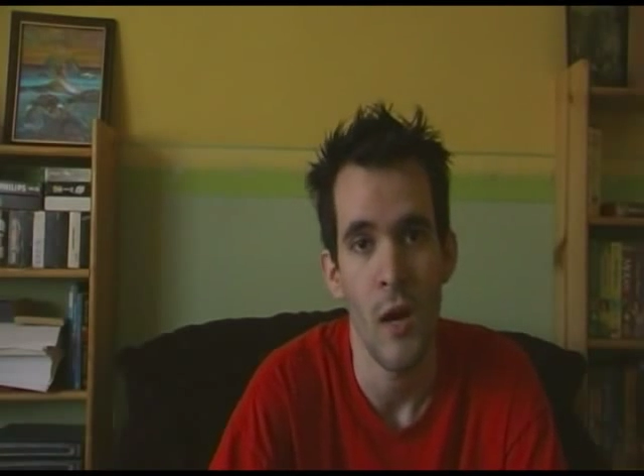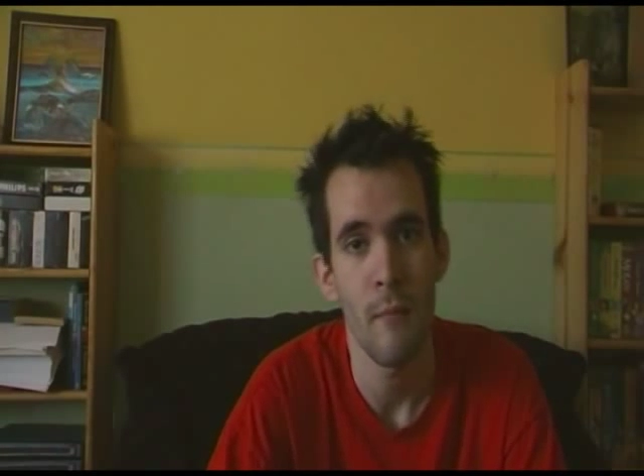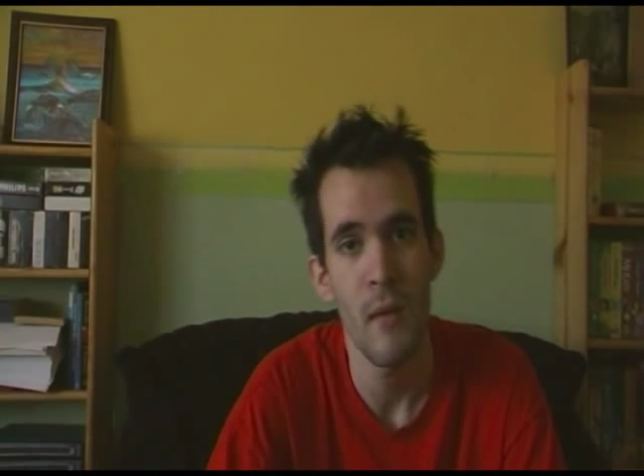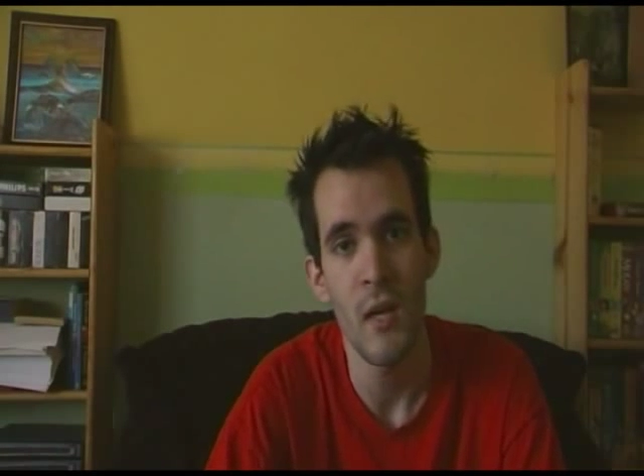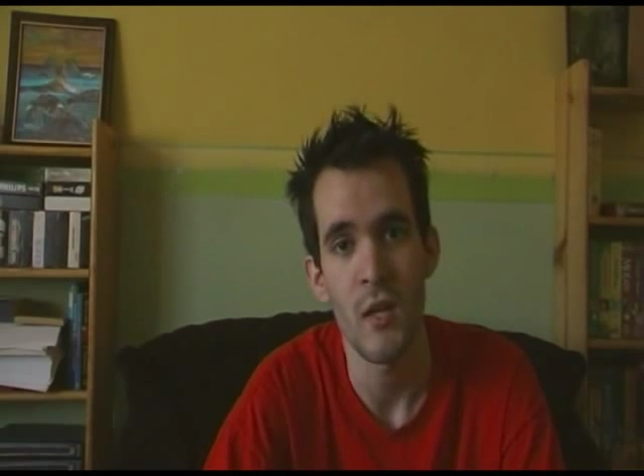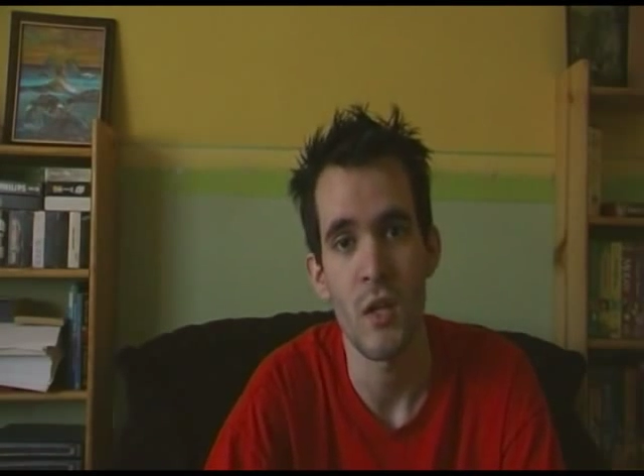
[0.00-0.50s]

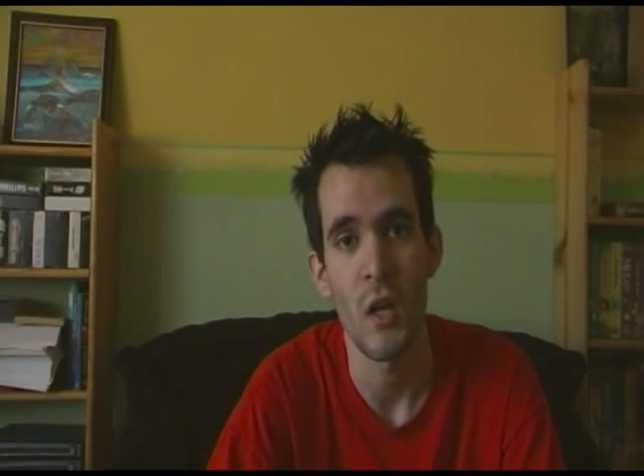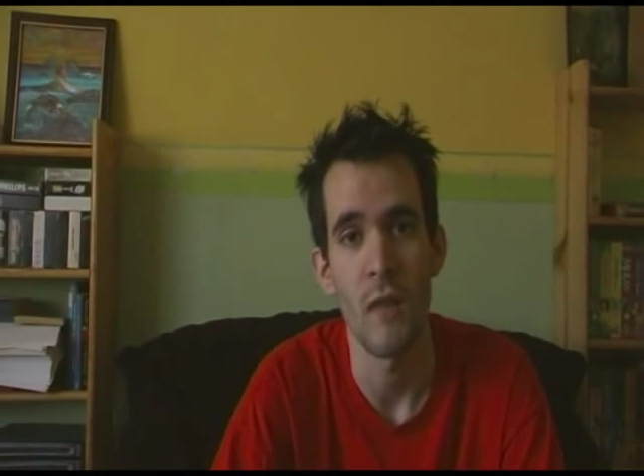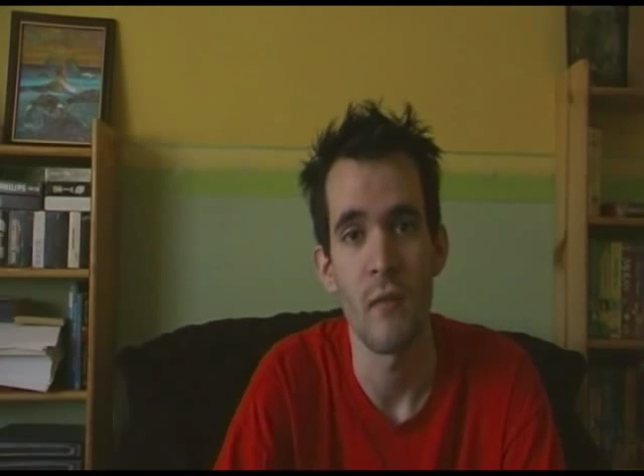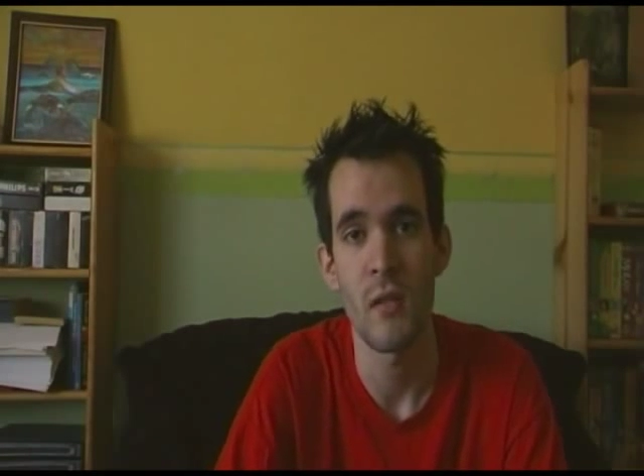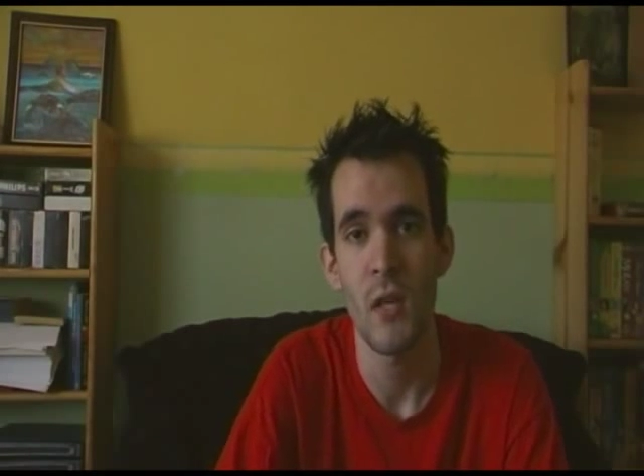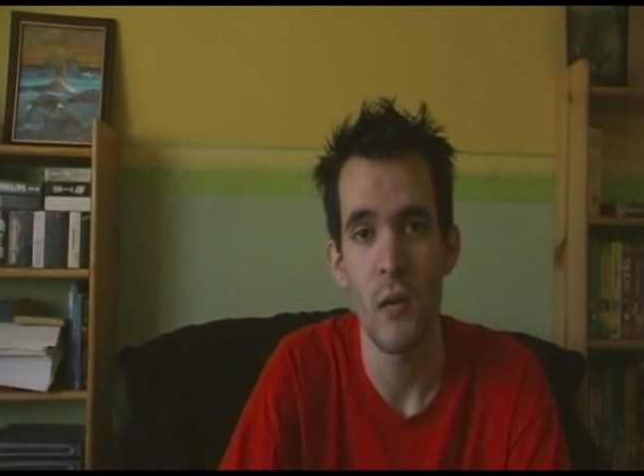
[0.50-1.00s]
high-pitched,
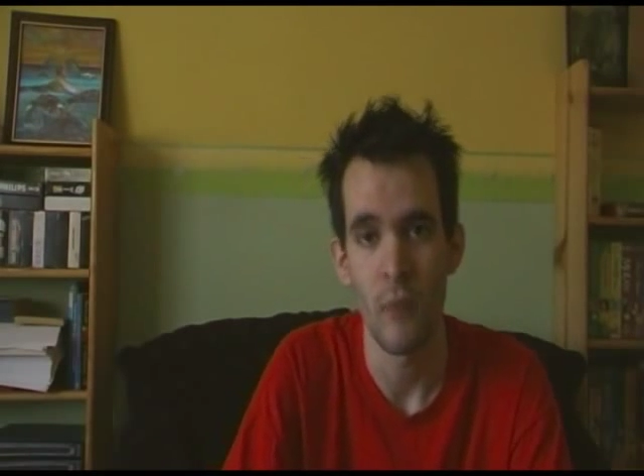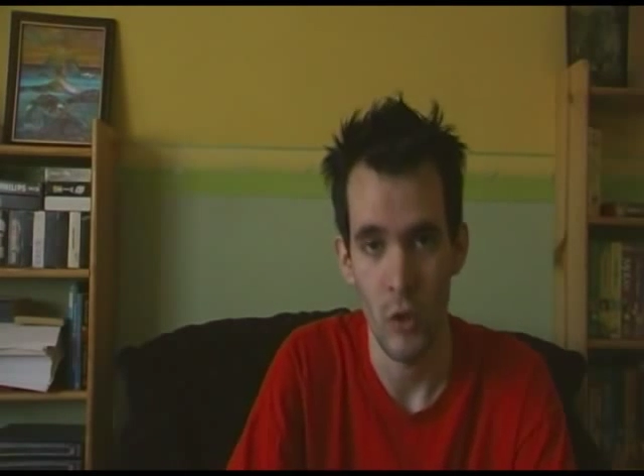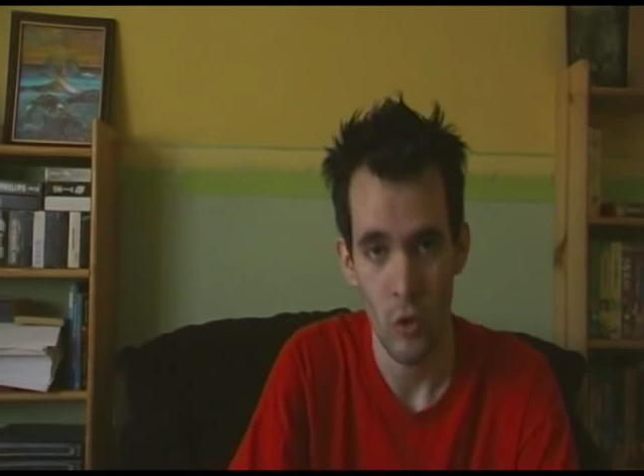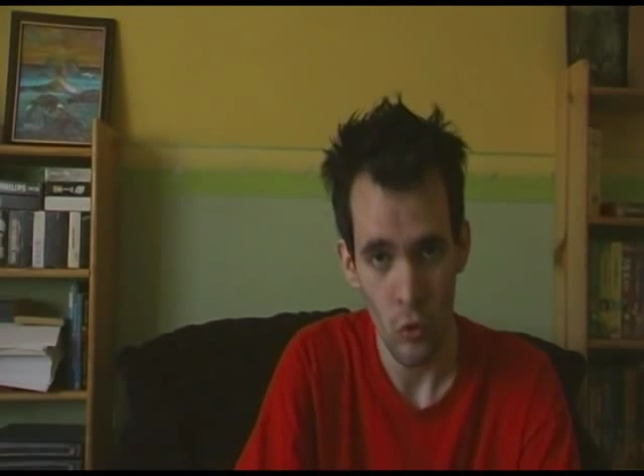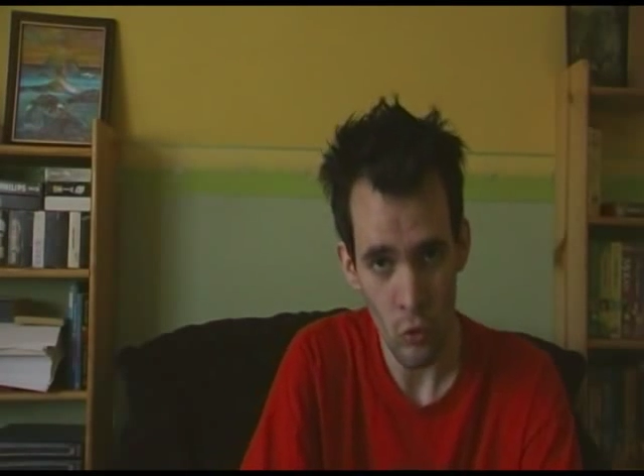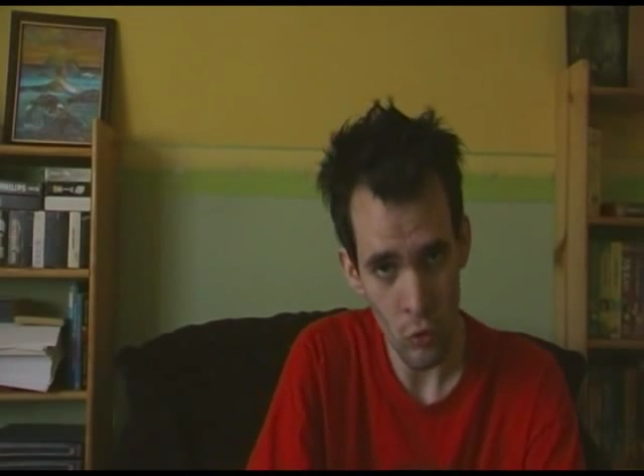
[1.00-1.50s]
like the
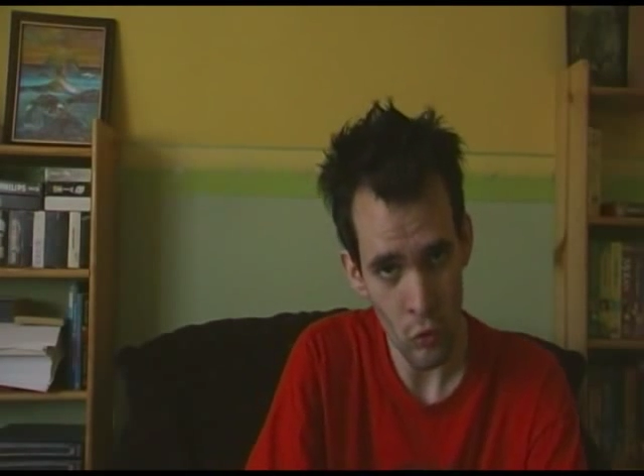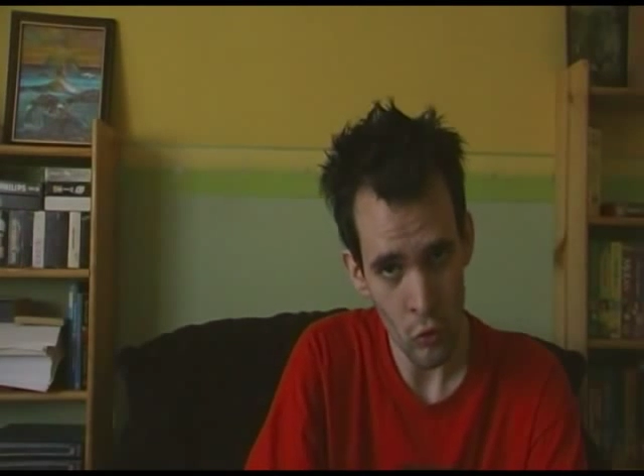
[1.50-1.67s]
siren.